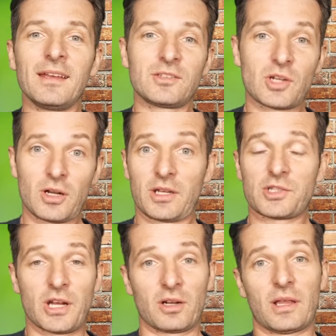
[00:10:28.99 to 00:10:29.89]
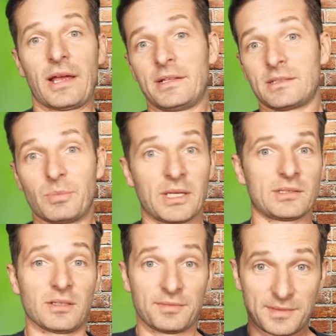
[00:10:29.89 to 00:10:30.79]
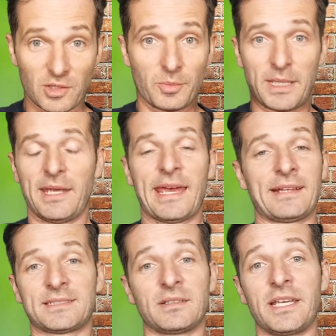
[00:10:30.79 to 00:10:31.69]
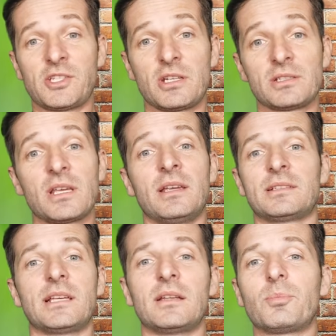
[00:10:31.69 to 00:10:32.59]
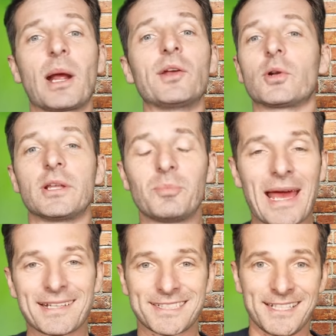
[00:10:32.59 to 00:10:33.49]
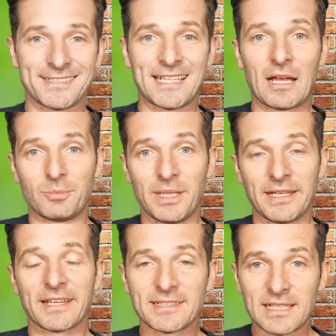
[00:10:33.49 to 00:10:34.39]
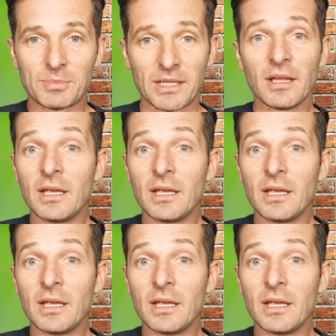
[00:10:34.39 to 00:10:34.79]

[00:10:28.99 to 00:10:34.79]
Turkish Airlines, because of so many cancellations, said Priority Pass is not being accepted.